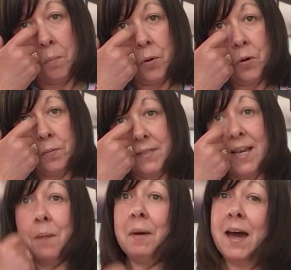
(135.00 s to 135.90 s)
But
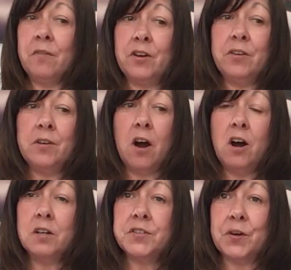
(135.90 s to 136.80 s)
a parrot
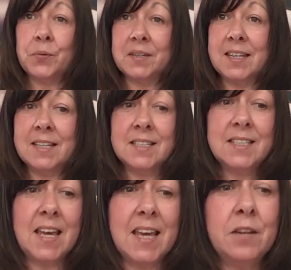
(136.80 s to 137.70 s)
also needs a
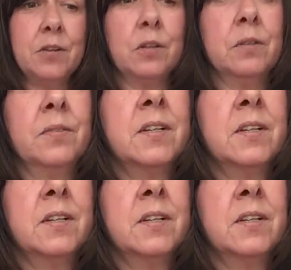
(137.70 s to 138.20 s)
tail.